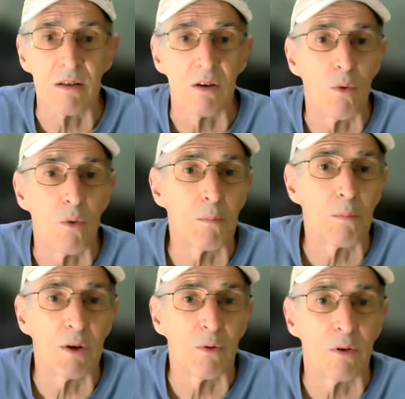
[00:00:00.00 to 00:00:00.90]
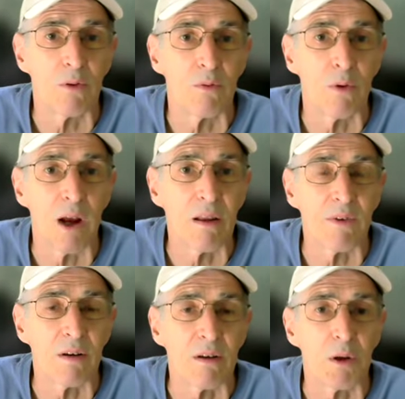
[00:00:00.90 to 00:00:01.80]
and you want to be
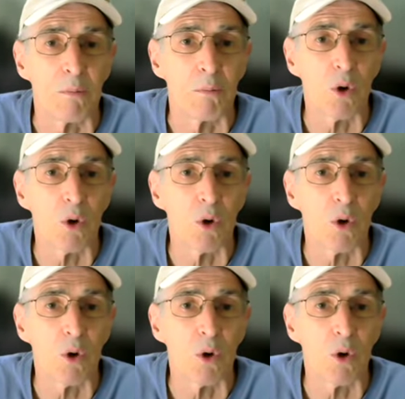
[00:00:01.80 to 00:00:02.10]
relevant. I mean,